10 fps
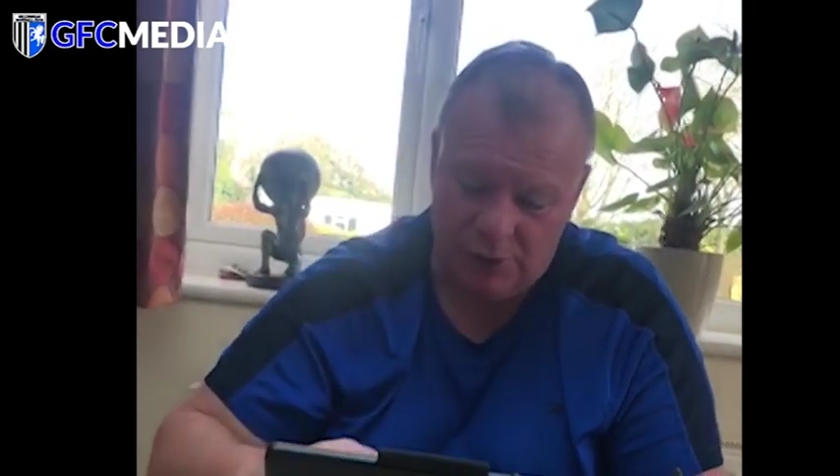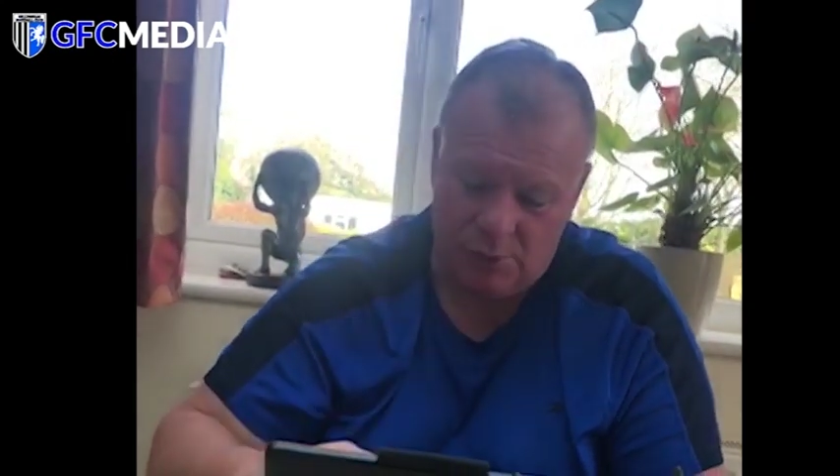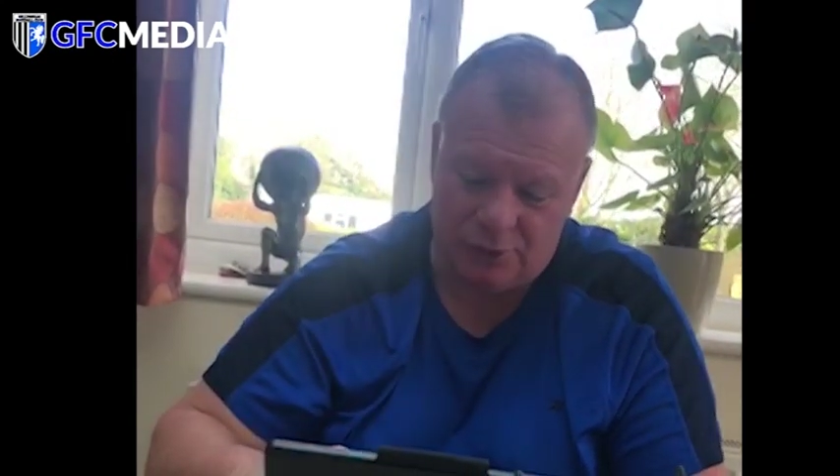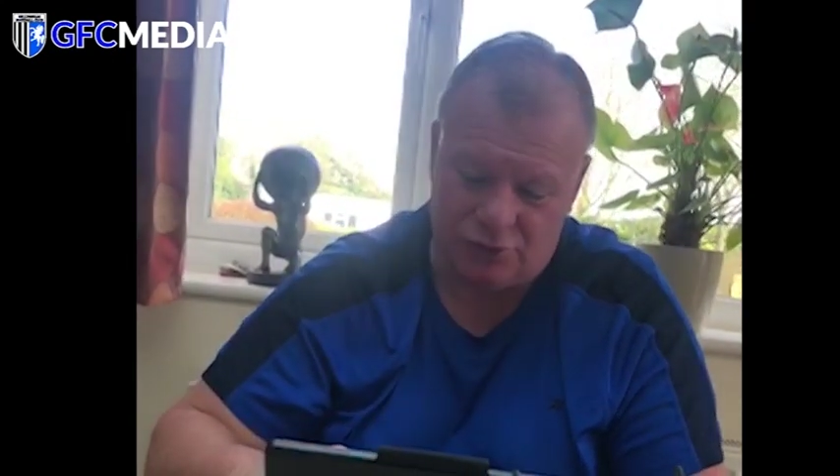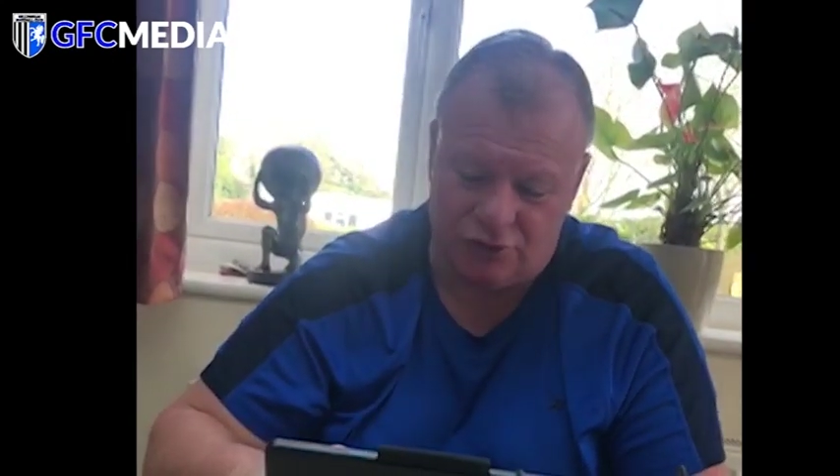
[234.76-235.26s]

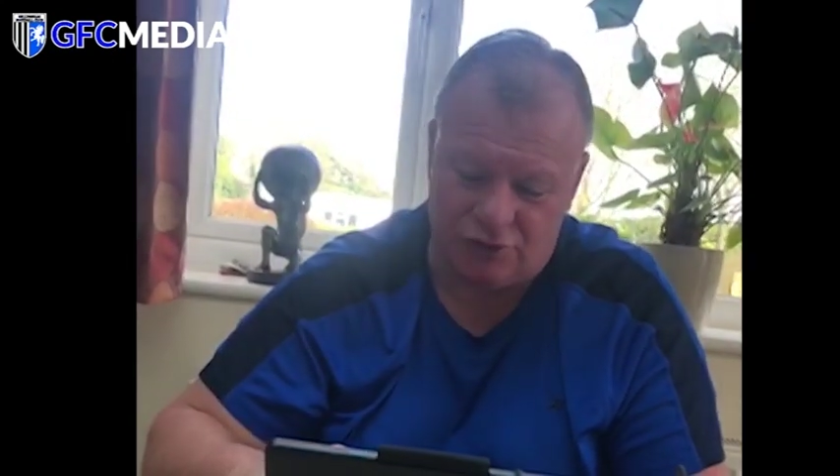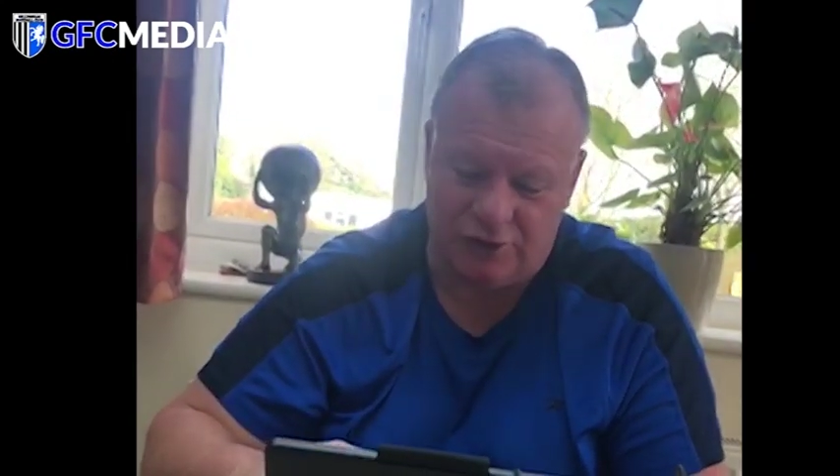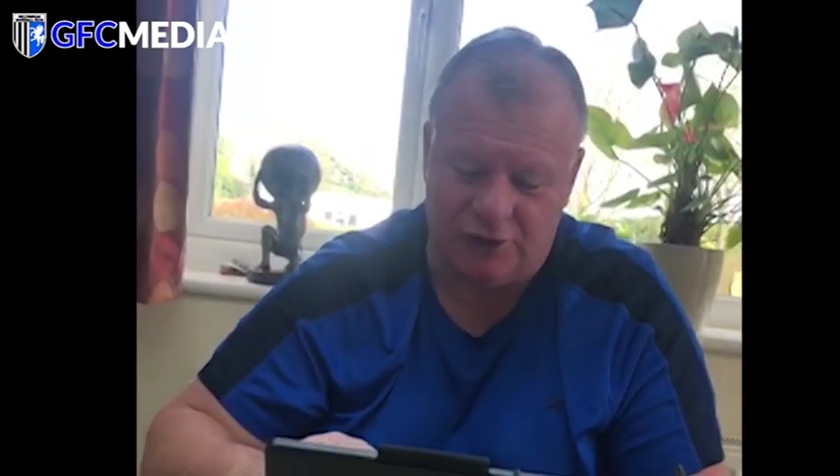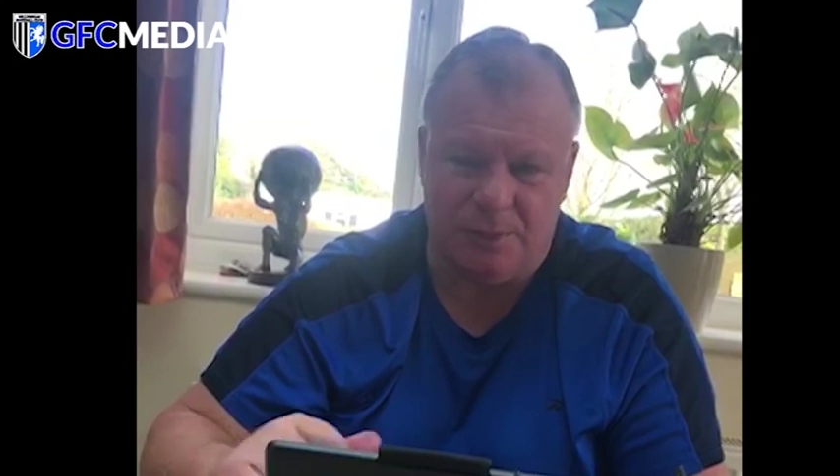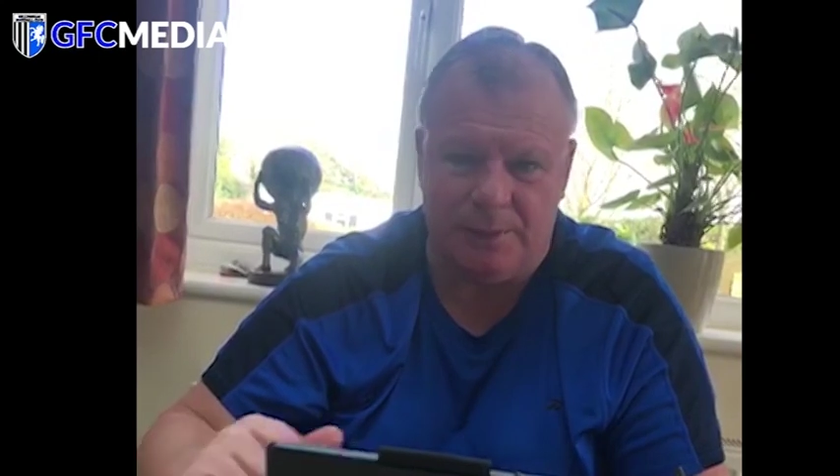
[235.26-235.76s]
we're trusting
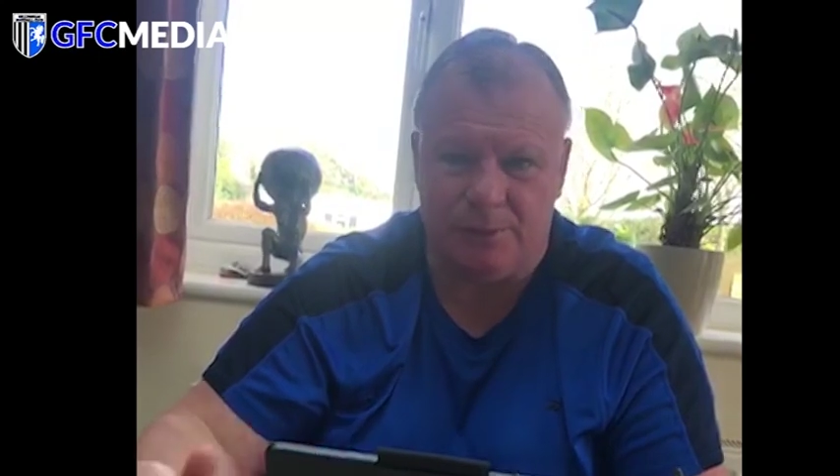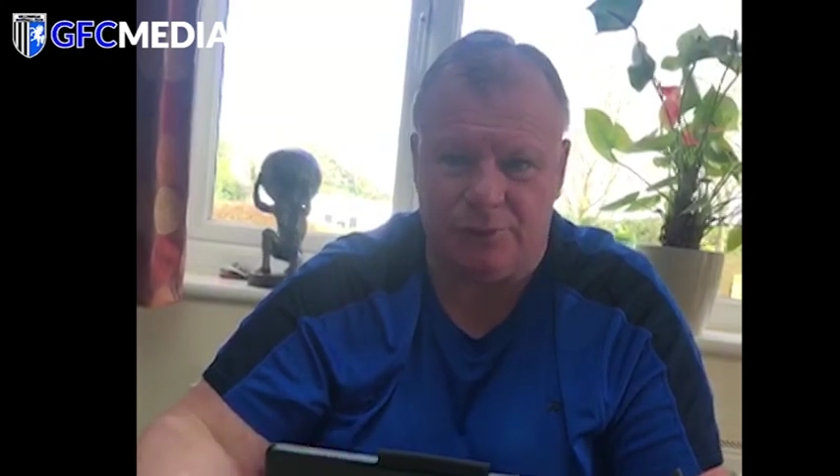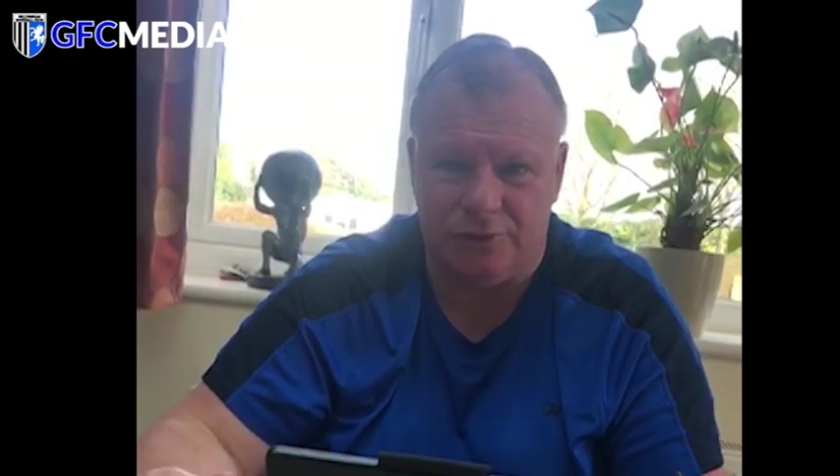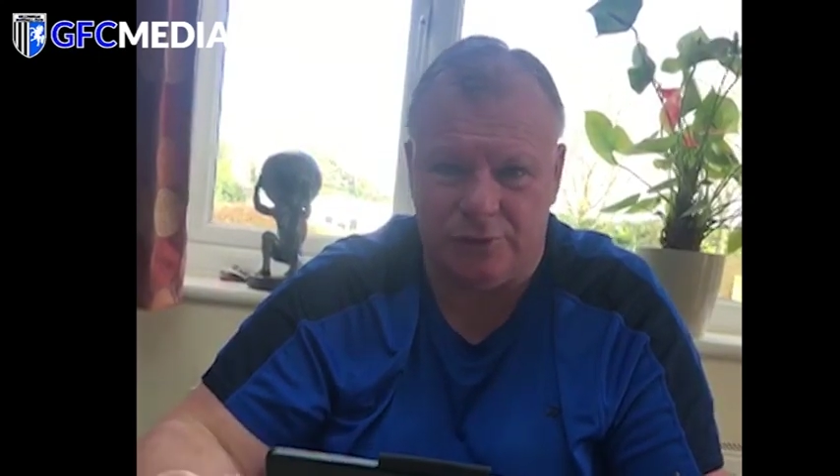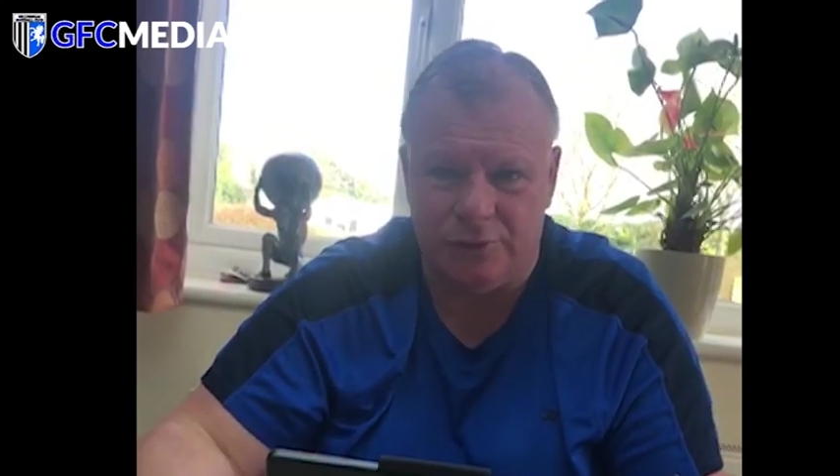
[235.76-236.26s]
these people
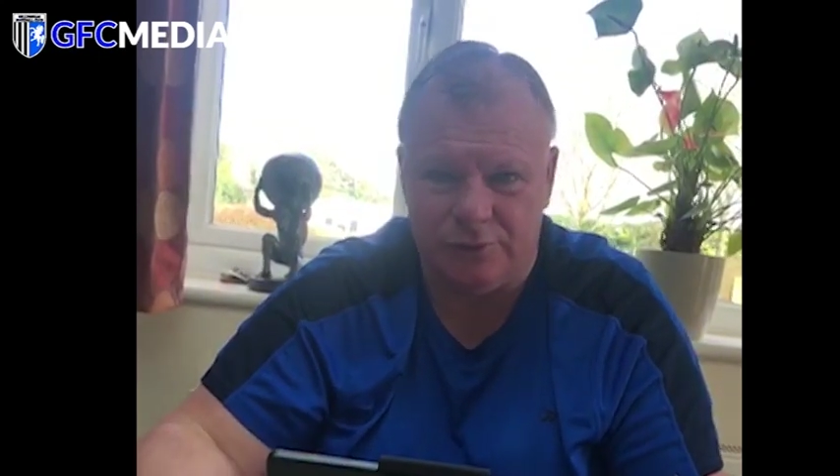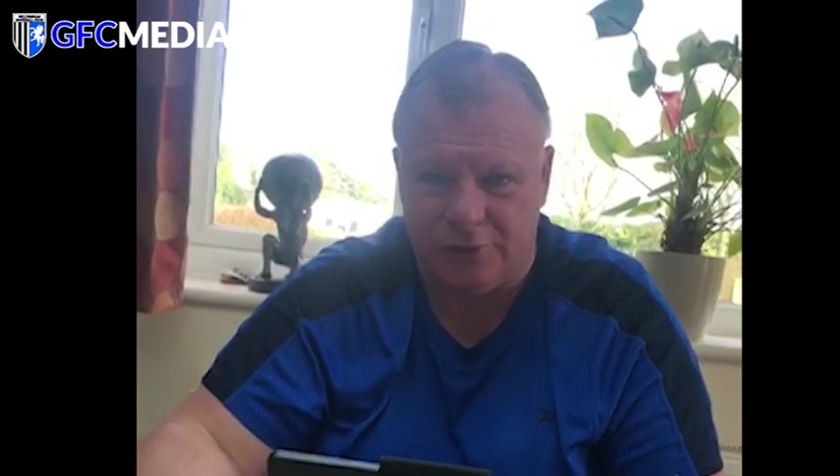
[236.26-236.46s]
to